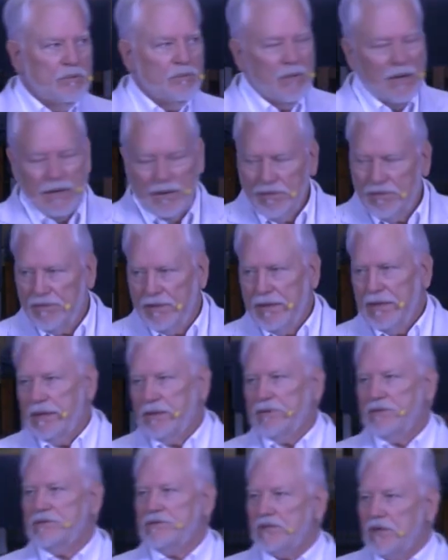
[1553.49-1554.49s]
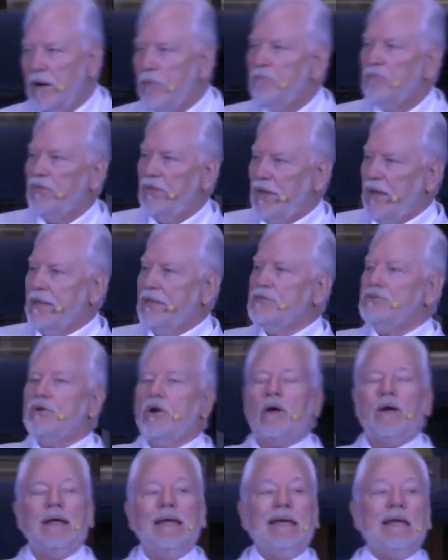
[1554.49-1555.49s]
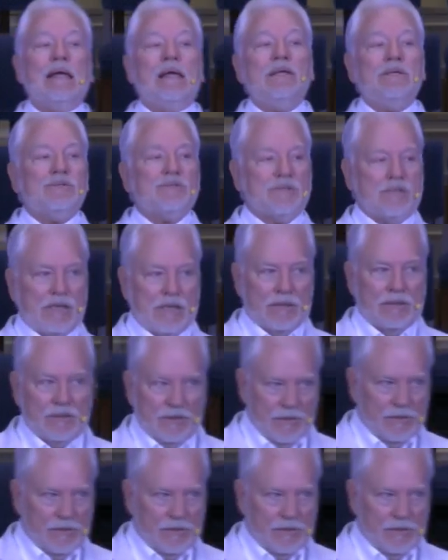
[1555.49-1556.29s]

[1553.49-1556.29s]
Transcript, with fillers: may think some things are innocent.